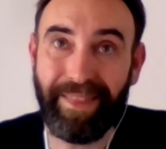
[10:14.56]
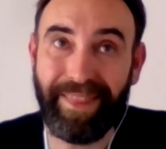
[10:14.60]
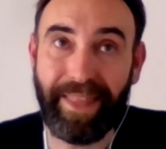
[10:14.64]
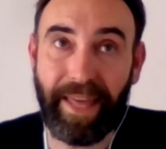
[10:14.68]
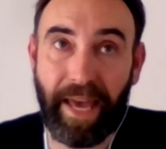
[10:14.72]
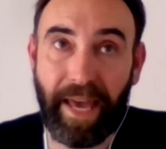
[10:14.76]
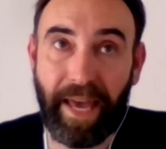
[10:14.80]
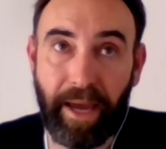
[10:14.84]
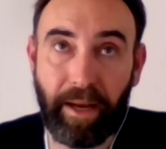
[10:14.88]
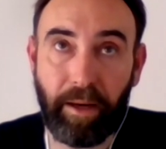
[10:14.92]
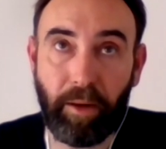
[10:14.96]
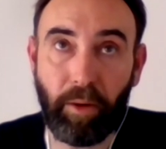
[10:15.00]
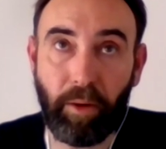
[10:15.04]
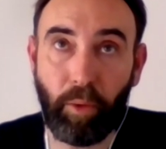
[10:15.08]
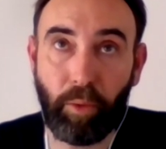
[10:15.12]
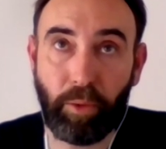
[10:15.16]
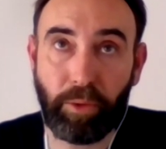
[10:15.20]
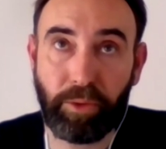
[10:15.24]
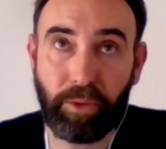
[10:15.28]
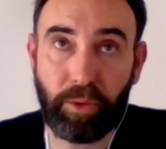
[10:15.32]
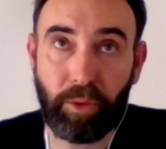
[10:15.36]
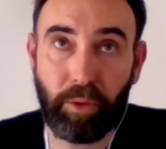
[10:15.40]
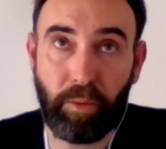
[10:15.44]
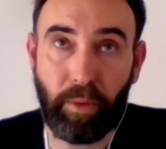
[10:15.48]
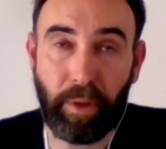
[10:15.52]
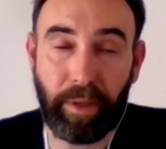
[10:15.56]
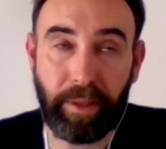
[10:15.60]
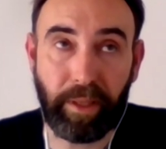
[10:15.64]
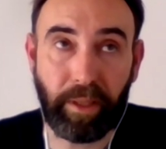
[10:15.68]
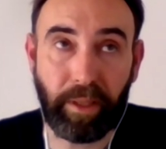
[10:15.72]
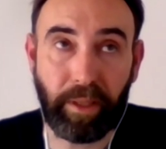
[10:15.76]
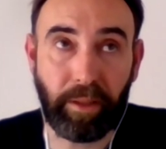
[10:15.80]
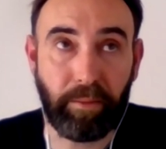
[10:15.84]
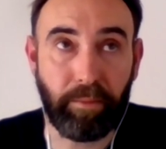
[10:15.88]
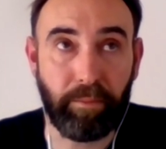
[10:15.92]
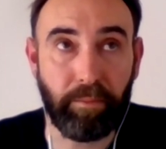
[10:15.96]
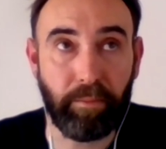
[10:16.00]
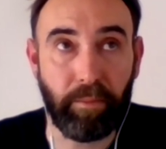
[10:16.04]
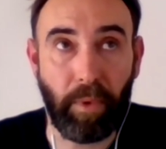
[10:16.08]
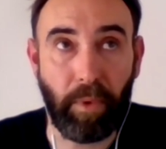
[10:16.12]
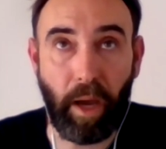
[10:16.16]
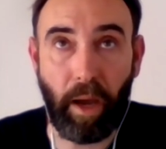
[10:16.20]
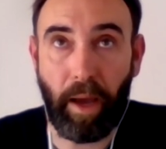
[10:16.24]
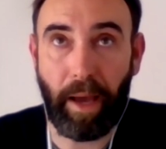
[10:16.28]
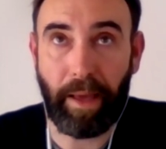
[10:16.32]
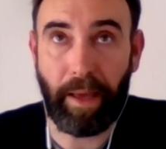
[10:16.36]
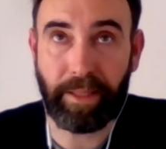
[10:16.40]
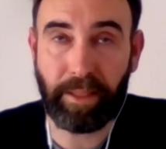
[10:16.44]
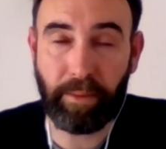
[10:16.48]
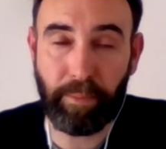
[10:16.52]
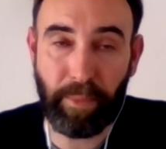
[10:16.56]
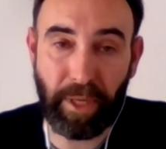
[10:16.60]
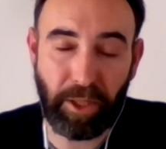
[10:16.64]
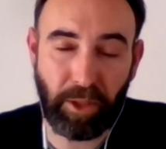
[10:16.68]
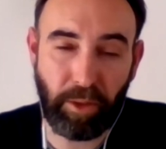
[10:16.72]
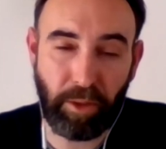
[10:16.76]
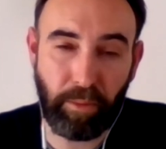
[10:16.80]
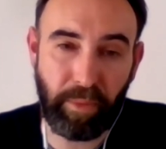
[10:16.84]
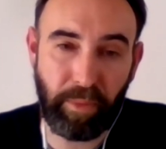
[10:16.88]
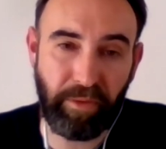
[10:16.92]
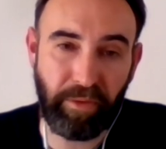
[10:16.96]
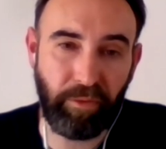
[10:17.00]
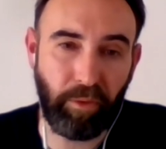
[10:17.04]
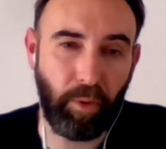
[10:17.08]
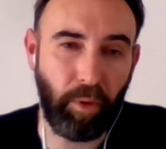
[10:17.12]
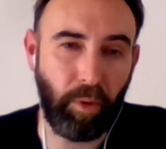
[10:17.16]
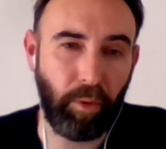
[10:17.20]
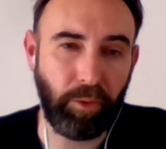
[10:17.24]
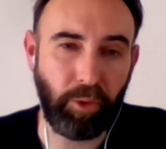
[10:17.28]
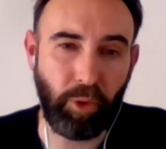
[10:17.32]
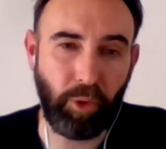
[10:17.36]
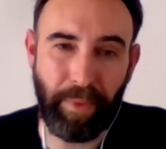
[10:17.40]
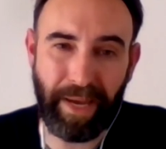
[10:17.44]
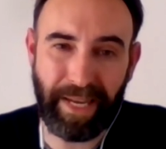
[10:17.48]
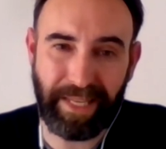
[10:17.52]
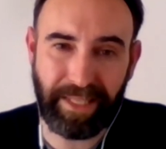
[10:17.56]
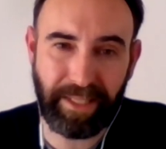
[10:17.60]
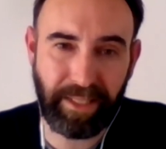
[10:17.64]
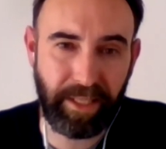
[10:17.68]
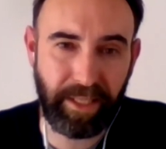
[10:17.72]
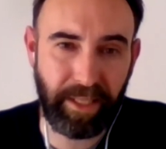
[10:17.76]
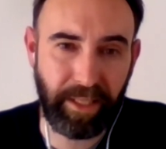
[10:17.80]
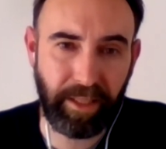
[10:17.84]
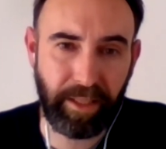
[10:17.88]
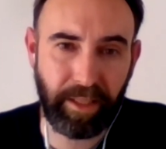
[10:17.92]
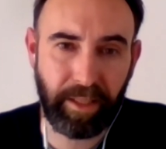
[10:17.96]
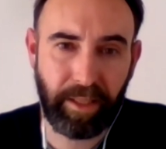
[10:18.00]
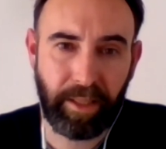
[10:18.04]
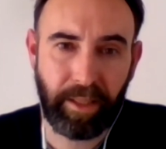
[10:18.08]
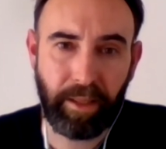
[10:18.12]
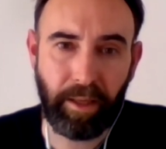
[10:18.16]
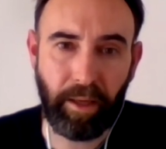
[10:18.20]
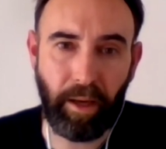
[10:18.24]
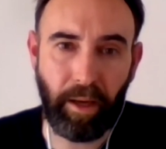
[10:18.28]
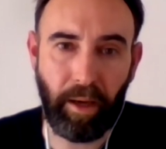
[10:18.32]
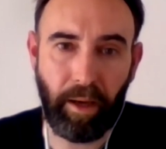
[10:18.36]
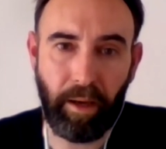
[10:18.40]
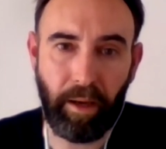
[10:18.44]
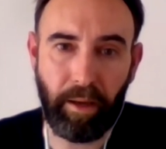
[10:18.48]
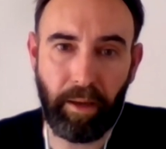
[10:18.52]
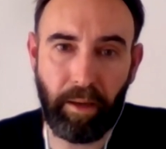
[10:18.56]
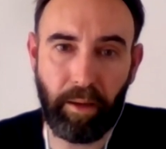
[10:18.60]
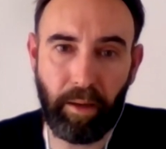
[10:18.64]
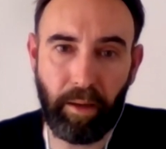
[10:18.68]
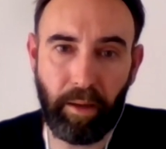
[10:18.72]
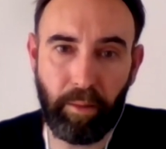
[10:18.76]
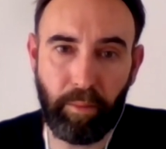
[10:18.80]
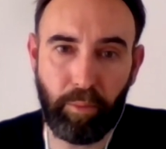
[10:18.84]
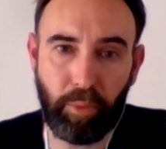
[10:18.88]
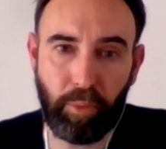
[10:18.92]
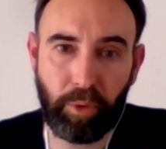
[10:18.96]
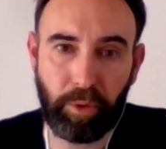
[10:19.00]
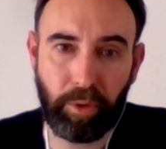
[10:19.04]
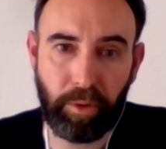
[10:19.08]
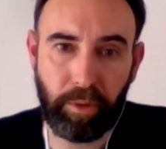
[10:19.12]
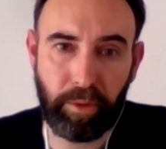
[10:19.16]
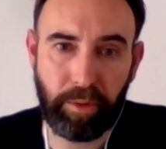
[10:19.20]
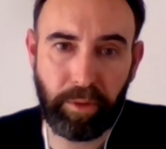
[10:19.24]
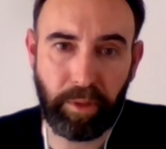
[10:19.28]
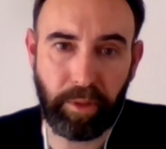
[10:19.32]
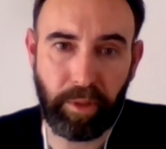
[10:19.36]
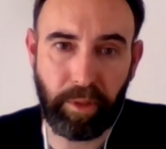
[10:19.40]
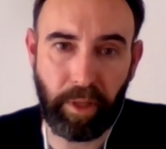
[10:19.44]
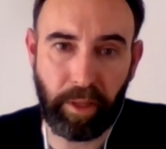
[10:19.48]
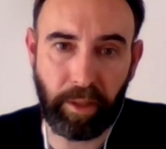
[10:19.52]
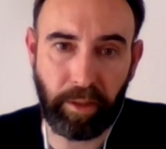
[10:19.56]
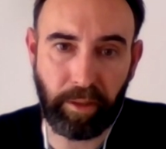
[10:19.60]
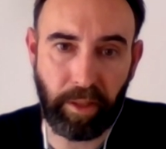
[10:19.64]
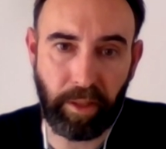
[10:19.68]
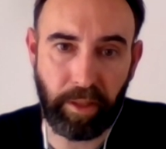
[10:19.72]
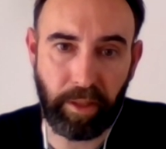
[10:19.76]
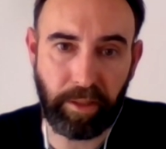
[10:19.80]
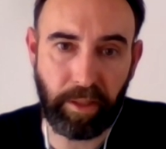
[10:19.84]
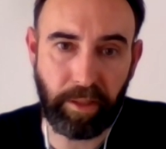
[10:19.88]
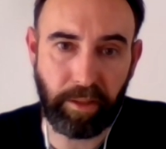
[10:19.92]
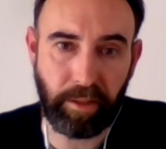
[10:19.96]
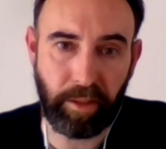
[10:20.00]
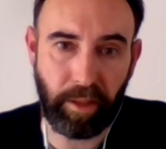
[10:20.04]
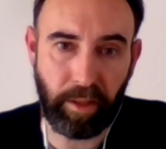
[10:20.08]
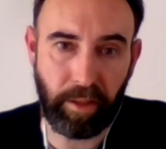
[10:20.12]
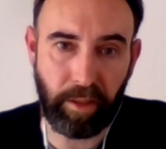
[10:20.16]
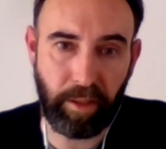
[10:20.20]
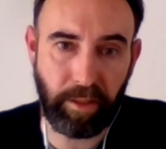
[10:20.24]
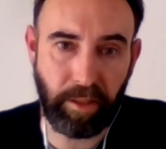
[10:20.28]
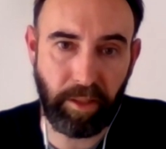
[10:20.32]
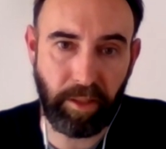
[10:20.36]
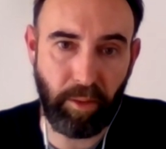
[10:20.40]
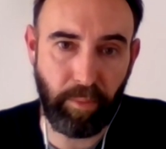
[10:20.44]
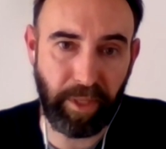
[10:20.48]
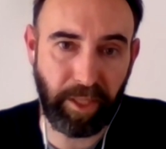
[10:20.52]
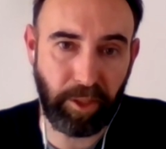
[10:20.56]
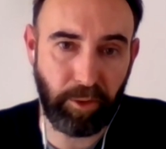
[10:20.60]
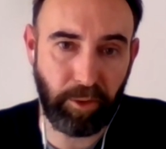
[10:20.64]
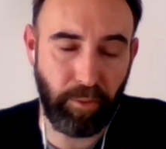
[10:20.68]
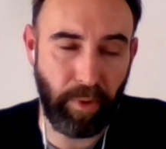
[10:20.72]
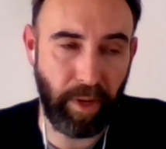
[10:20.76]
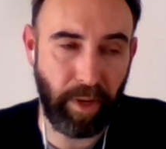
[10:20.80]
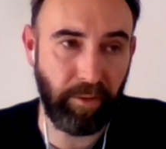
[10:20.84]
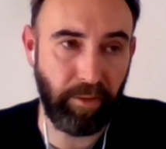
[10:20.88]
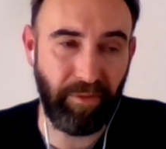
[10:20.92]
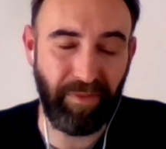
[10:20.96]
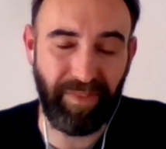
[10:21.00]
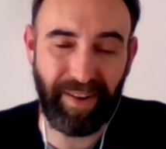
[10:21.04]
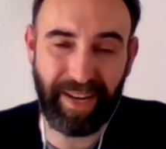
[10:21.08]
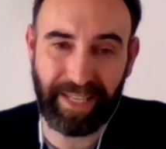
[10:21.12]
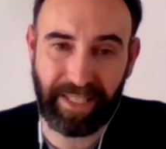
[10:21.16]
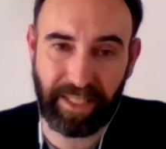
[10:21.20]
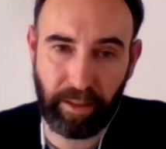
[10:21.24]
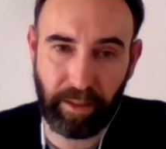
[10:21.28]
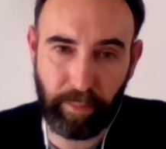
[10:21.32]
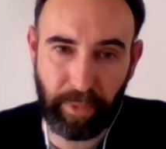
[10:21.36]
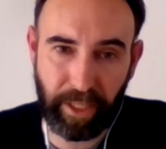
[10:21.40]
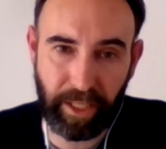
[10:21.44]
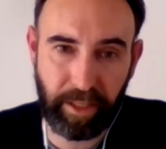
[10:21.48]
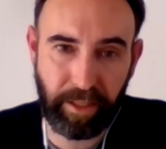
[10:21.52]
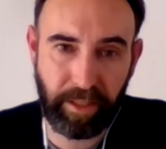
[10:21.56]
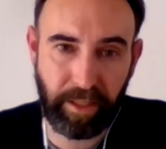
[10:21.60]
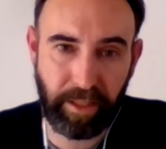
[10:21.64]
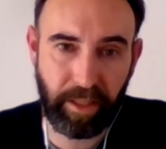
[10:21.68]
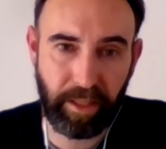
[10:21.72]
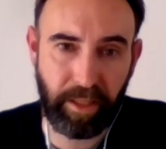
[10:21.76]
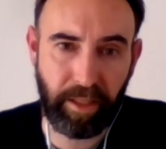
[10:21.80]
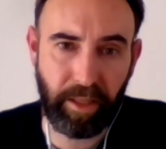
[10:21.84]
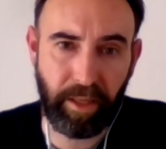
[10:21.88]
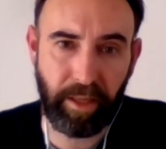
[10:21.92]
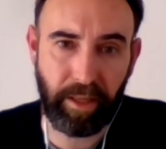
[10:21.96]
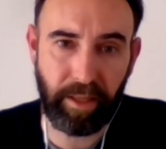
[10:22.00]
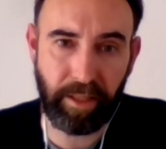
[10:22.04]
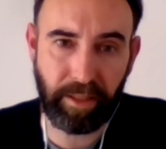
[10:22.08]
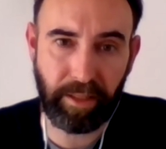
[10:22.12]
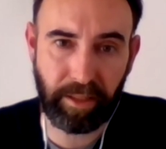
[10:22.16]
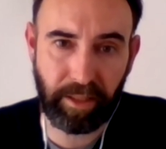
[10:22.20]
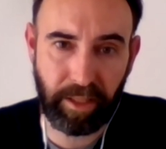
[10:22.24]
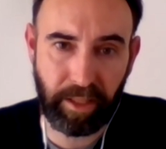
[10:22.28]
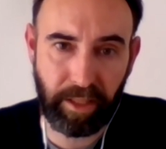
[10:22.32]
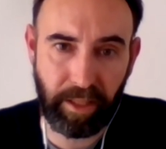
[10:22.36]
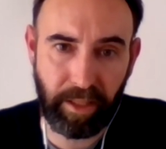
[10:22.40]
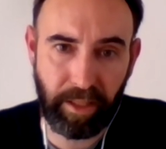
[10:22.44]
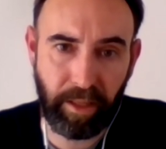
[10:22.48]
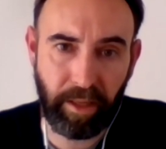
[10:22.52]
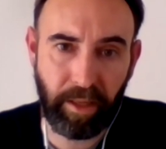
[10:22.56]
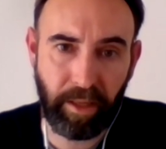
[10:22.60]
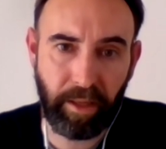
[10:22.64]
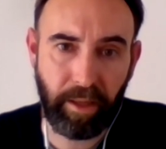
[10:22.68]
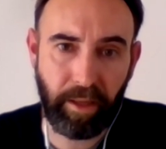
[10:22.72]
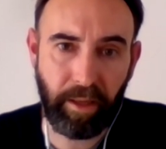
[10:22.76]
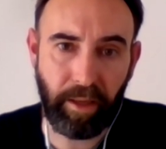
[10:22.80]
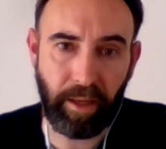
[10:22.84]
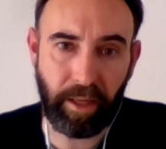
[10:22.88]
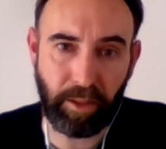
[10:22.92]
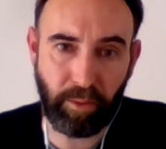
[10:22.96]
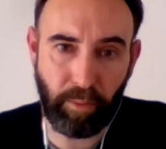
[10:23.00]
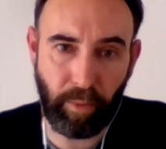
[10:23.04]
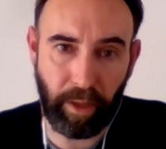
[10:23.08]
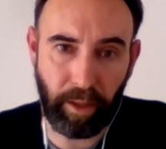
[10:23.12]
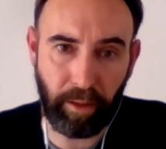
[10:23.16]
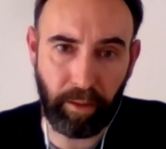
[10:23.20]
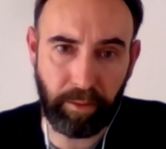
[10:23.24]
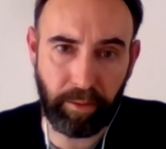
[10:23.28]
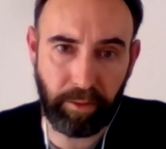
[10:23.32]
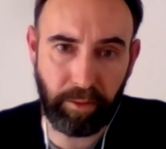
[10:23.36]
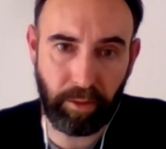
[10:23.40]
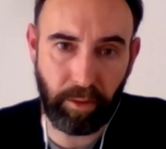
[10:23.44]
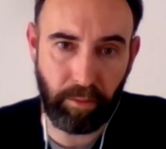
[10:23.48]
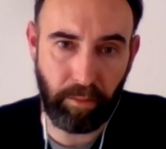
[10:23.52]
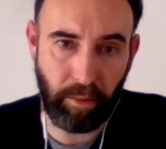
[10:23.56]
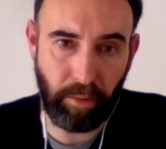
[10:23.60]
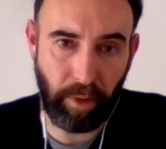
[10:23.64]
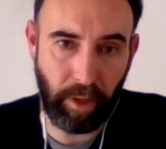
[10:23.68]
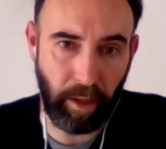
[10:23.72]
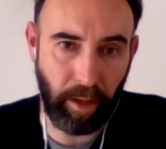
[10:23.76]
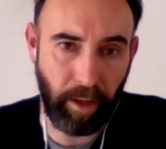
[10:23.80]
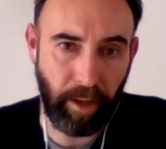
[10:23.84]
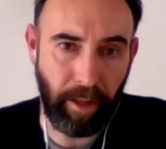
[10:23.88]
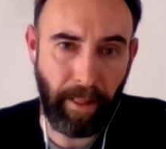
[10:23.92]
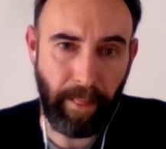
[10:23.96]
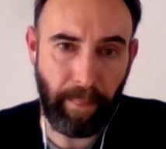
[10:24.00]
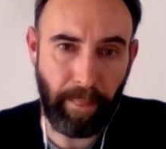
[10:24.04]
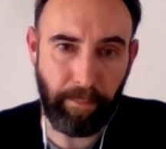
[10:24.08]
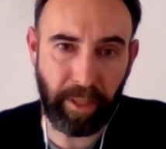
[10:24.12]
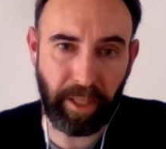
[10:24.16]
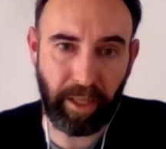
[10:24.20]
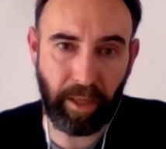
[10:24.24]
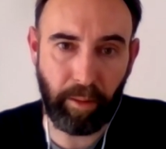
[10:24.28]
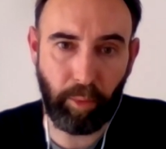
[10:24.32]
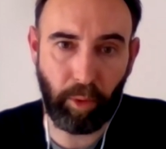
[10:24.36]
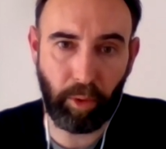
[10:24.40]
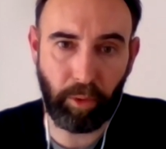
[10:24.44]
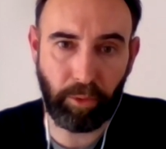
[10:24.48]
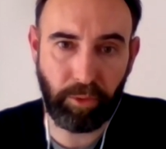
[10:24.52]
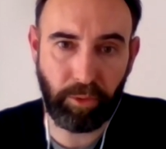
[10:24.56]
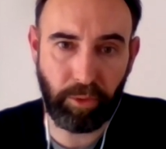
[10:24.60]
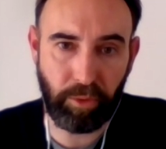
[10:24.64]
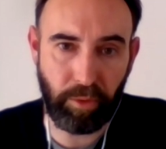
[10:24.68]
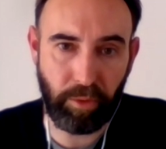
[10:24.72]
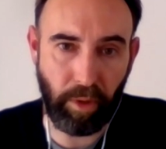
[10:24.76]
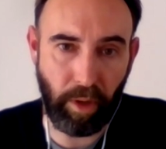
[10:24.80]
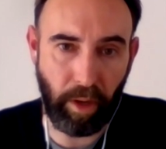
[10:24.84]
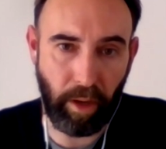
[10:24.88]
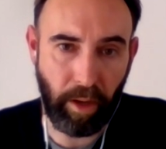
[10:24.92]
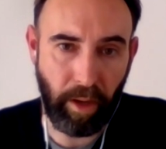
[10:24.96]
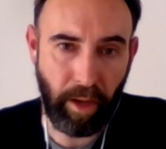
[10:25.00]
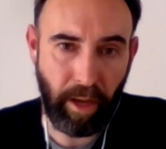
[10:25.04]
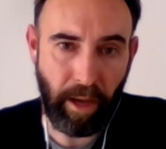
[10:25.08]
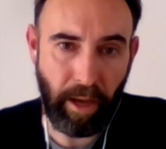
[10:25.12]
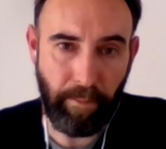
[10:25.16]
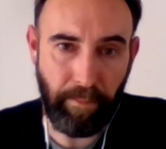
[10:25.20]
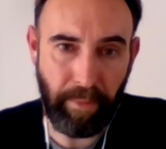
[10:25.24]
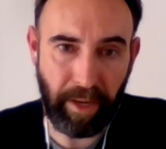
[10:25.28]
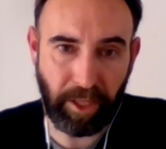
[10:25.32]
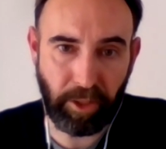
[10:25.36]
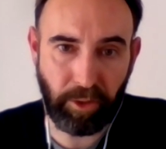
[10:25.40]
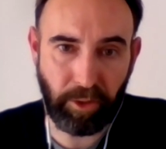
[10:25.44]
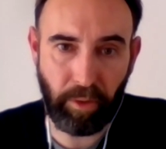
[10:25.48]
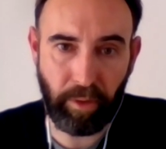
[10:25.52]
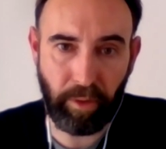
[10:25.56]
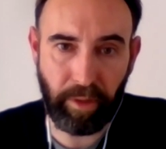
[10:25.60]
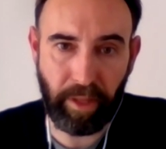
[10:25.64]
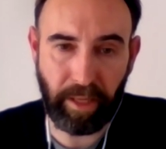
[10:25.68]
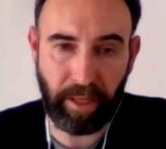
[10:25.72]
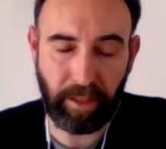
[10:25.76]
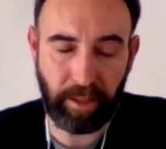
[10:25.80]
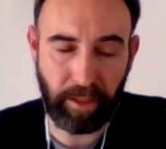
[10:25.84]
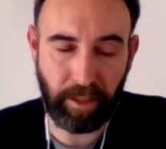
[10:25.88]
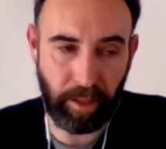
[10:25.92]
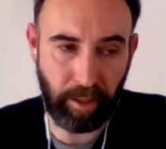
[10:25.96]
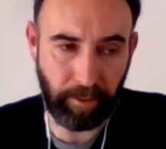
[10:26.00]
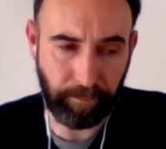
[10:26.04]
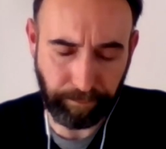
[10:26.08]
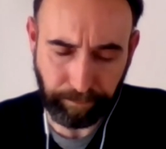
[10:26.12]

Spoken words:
Then also, I think, as I mentioned before, domestic bookers. I think this is a big trend. Flexibility is key as well. So being able to make sure that